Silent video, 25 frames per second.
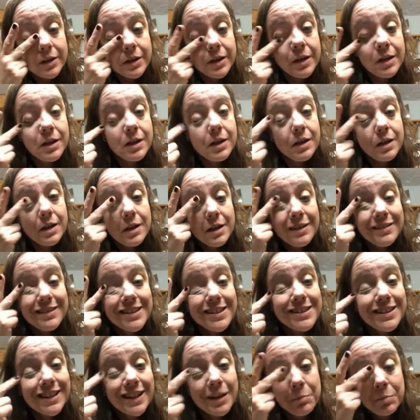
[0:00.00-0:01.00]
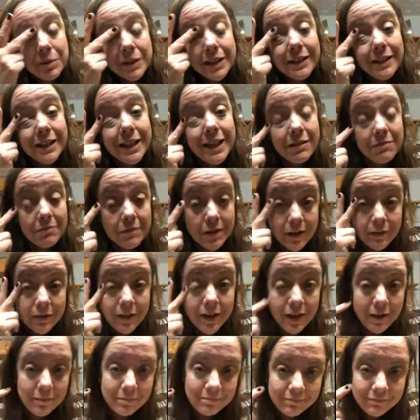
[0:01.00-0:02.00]
It doesn't completely get rid of
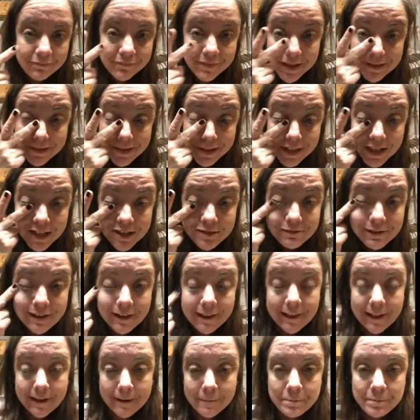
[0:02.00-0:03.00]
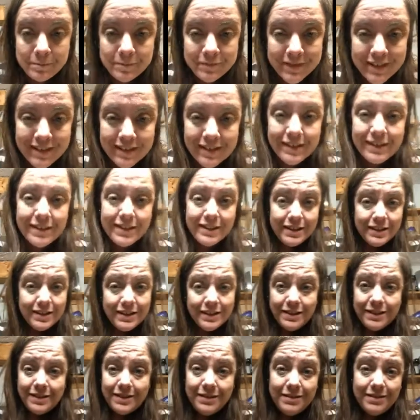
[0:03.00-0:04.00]
them. Nothing gets rid of them.
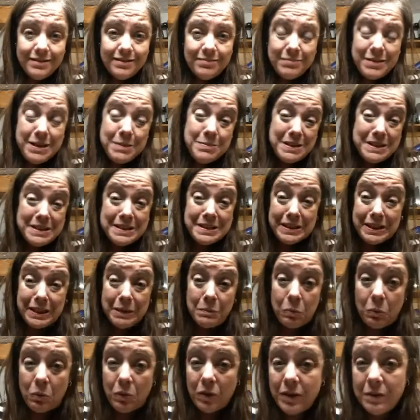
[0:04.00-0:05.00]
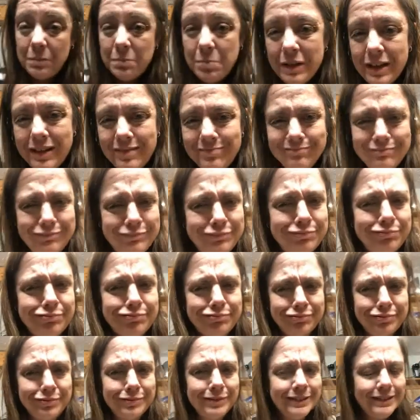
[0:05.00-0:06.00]
Maybe sleep would, but
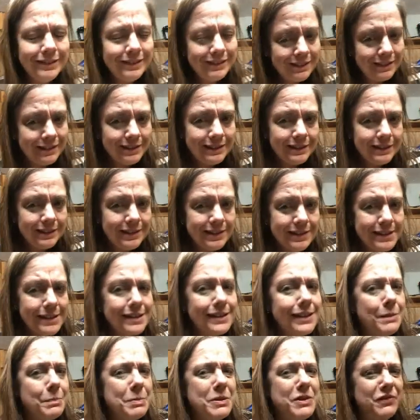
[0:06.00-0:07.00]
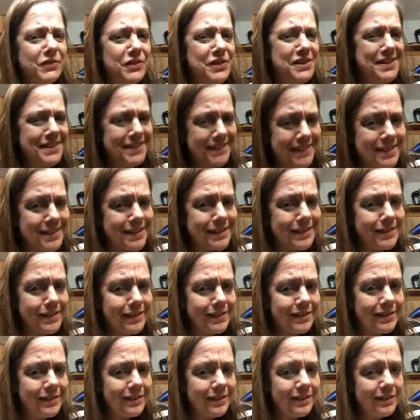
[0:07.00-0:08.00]
sleep is for
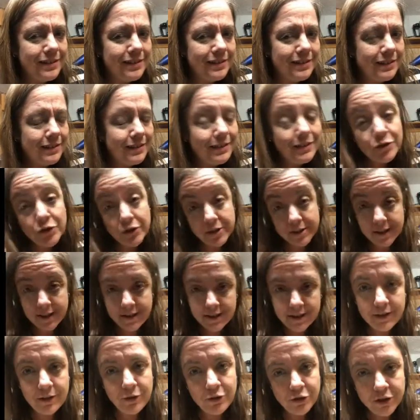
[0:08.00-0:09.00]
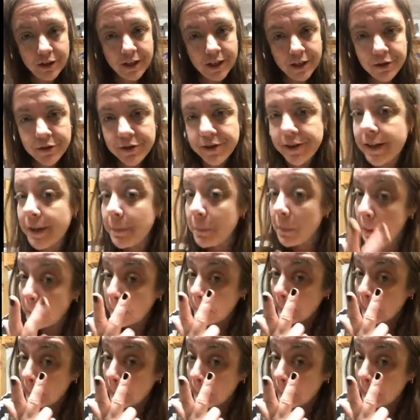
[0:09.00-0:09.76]
sissies. Just kidding, you should get your sleep.